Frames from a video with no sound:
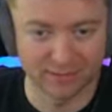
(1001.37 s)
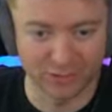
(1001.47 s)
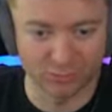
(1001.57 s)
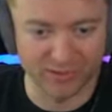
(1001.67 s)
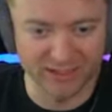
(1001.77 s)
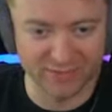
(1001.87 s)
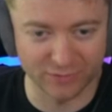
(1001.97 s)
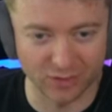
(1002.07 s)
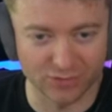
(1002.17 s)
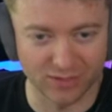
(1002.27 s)
another piece
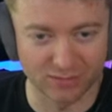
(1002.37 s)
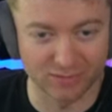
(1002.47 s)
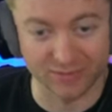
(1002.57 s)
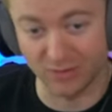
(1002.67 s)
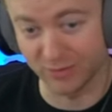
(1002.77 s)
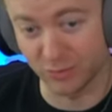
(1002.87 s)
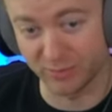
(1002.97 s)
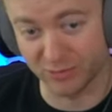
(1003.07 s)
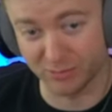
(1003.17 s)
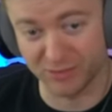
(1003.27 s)
for our troubles. Also,
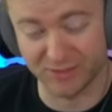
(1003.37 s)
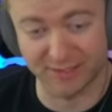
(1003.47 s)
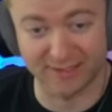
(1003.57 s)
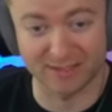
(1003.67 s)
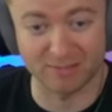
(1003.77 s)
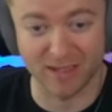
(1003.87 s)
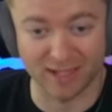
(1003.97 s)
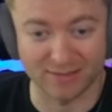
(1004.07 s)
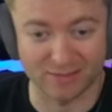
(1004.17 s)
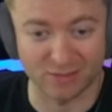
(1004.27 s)
bishop g6 is
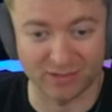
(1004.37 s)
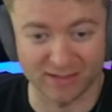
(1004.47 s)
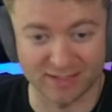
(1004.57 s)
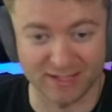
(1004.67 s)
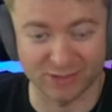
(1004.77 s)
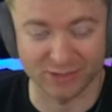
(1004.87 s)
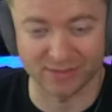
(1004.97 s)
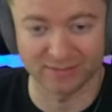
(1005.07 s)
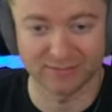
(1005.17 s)
mate, so pay attention